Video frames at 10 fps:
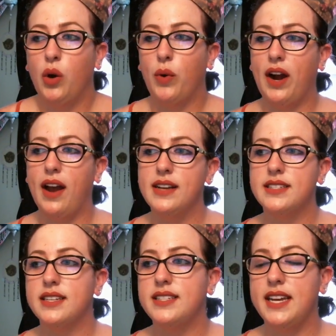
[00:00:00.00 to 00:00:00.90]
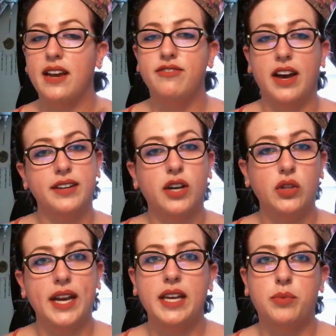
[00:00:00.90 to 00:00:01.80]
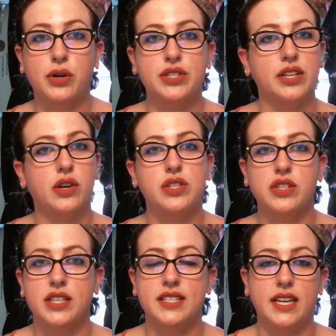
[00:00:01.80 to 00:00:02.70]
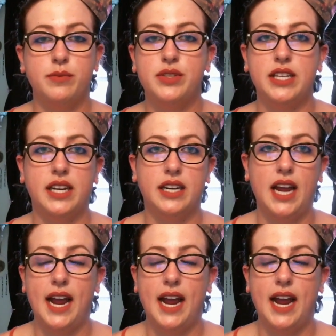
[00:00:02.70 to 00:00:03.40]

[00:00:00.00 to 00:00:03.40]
Whereas, let's say, a fun-go-lucky person goes into the same scene